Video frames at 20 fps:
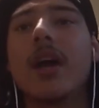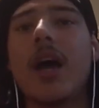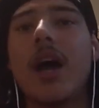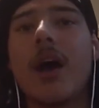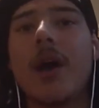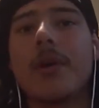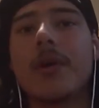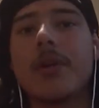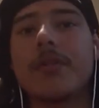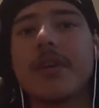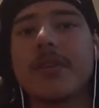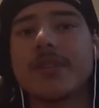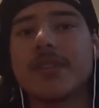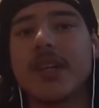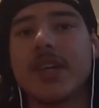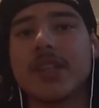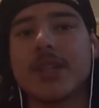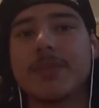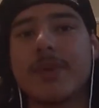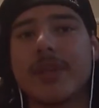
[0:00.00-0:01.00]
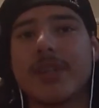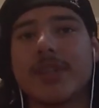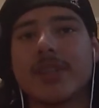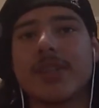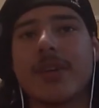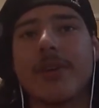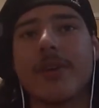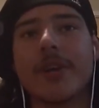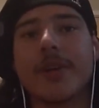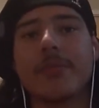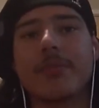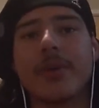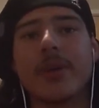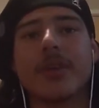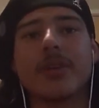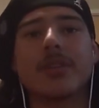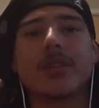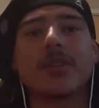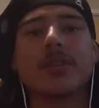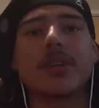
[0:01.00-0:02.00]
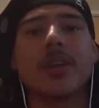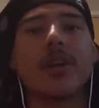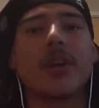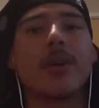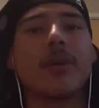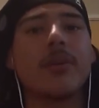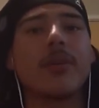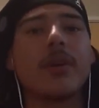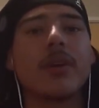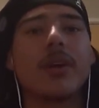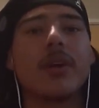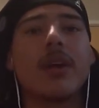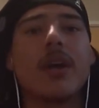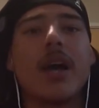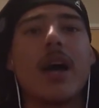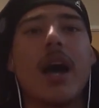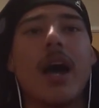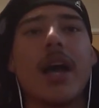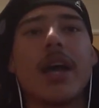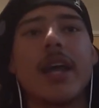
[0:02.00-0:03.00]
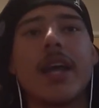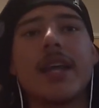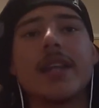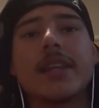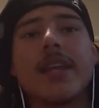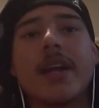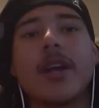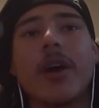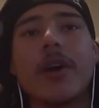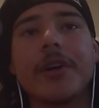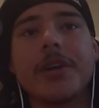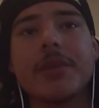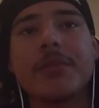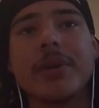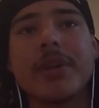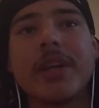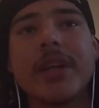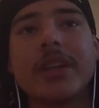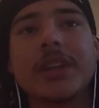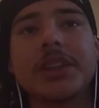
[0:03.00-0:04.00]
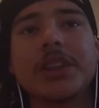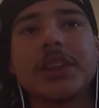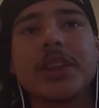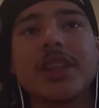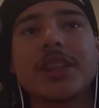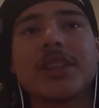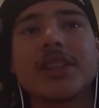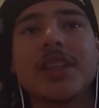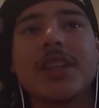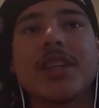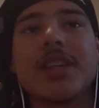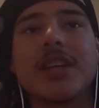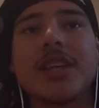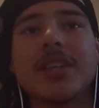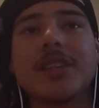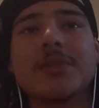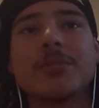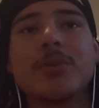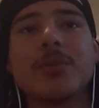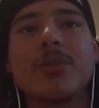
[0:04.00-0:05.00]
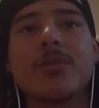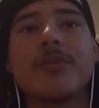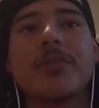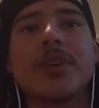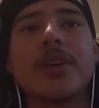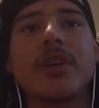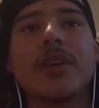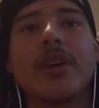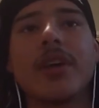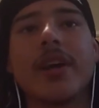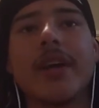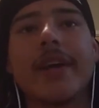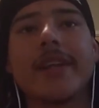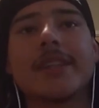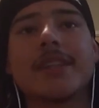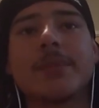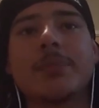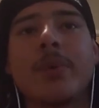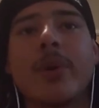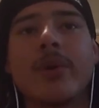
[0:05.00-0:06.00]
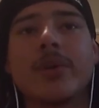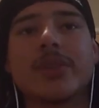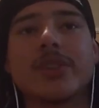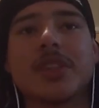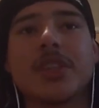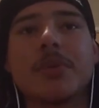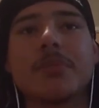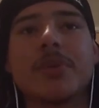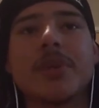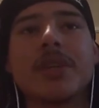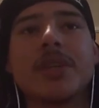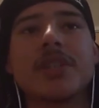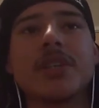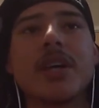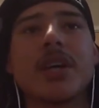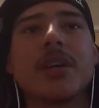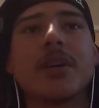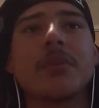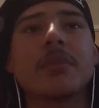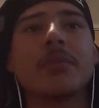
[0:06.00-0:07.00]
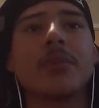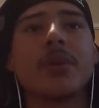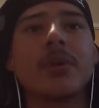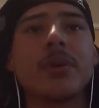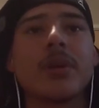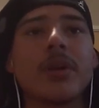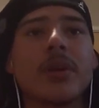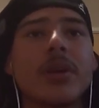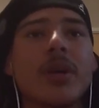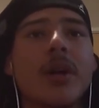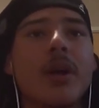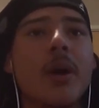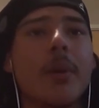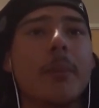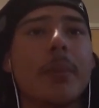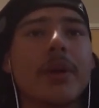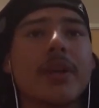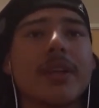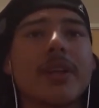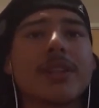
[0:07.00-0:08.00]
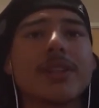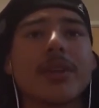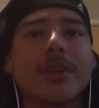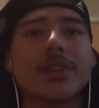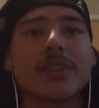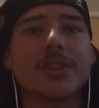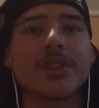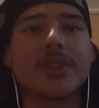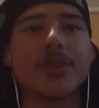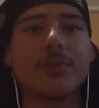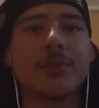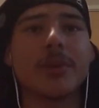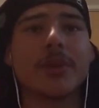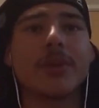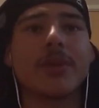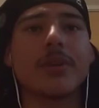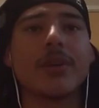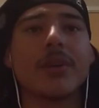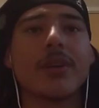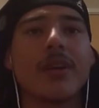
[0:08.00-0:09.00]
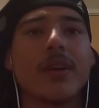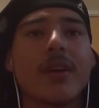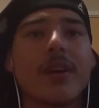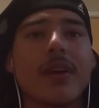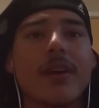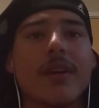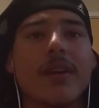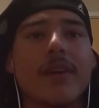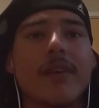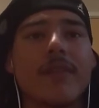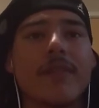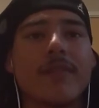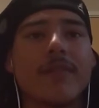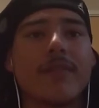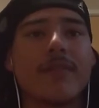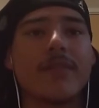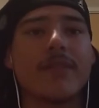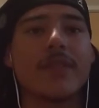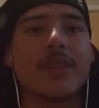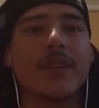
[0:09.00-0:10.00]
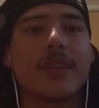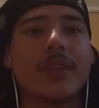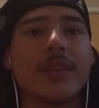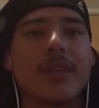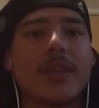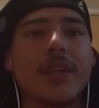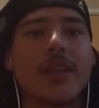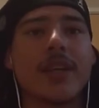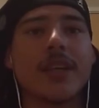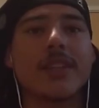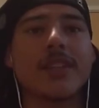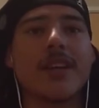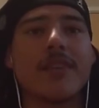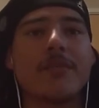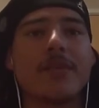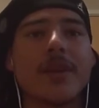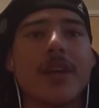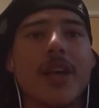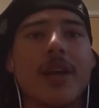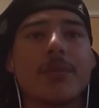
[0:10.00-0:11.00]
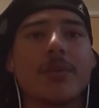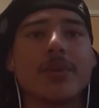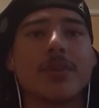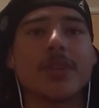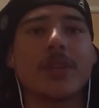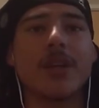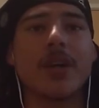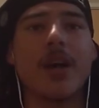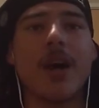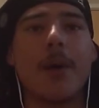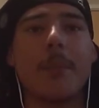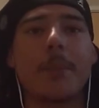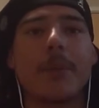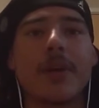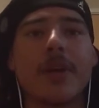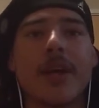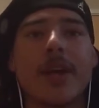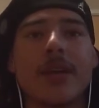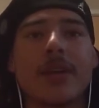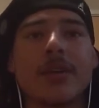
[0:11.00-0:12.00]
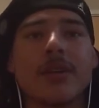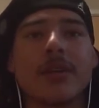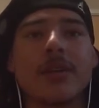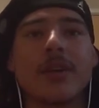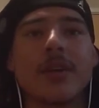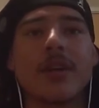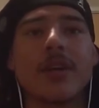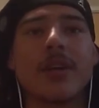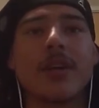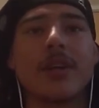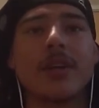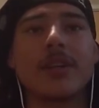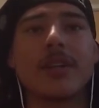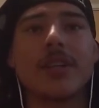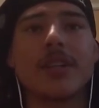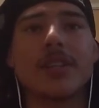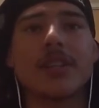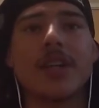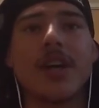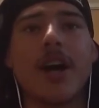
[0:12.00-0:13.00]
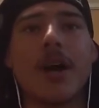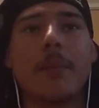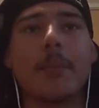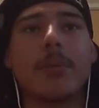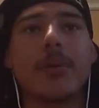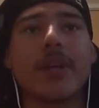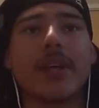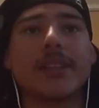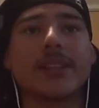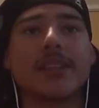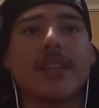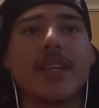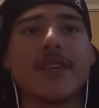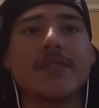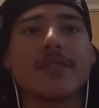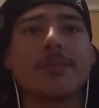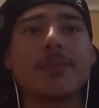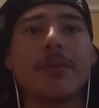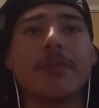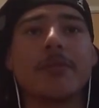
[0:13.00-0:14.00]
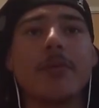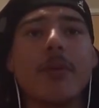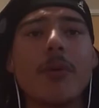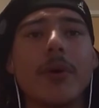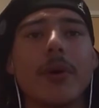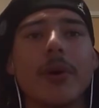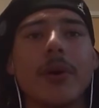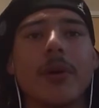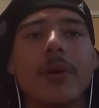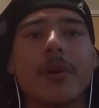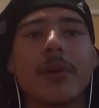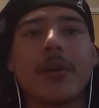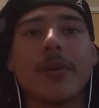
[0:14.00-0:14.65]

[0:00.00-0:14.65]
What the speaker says: I don't know if I've talked about this already, but, I hate that argument. It's just a kid's movie. It's supposed to be dumb. But kids aren't stupid. Kids have been able to comprehend these complex themes before.